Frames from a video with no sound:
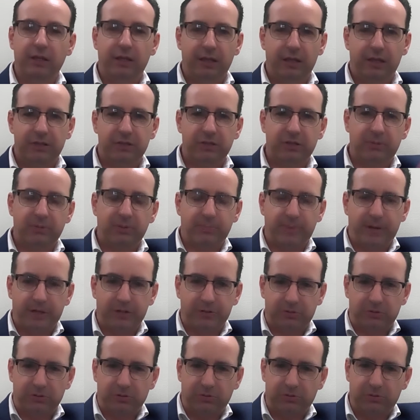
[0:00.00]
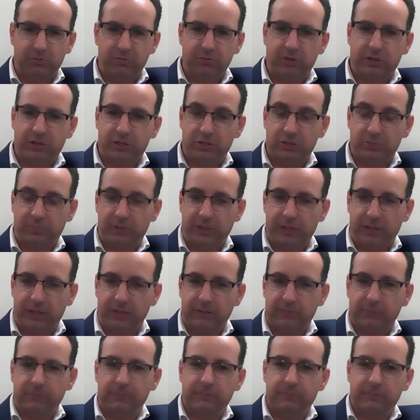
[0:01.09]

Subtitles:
as I'm about to explain.